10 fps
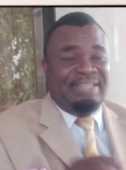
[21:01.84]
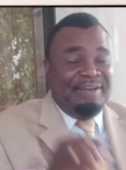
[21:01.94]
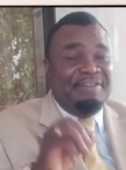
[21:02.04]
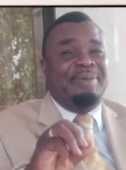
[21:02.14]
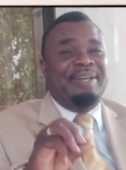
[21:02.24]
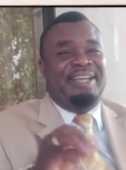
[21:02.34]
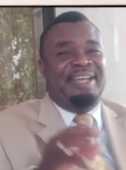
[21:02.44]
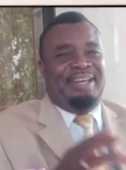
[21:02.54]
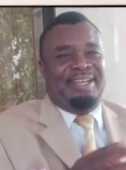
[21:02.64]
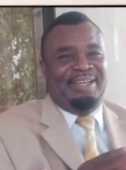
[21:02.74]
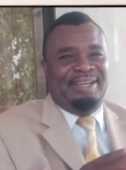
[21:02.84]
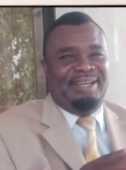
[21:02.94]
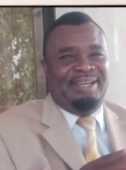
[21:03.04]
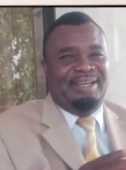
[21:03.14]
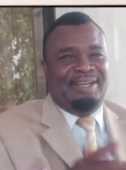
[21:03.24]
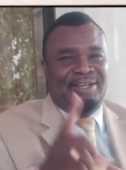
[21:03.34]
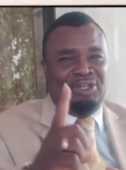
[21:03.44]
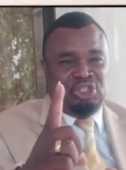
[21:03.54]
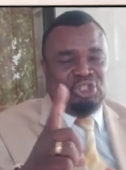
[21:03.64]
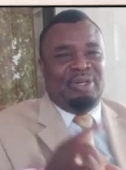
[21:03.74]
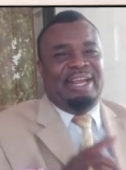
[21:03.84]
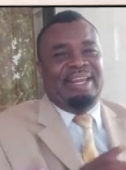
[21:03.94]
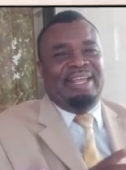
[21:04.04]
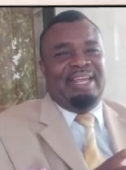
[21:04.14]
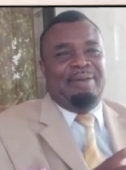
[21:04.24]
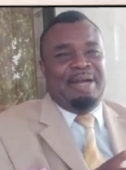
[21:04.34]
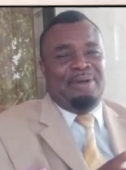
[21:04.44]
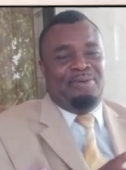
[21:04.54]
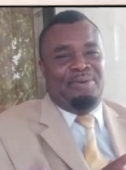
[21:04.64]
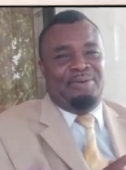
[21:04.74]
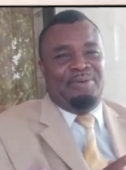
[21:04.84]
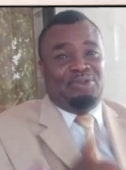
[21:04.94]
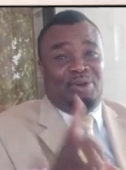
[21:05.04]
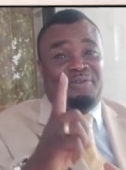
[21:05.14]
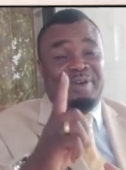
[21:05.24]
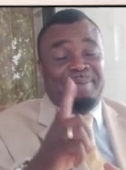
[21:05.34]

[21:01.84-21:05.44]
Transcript: David Bedihene saw that area back, sort of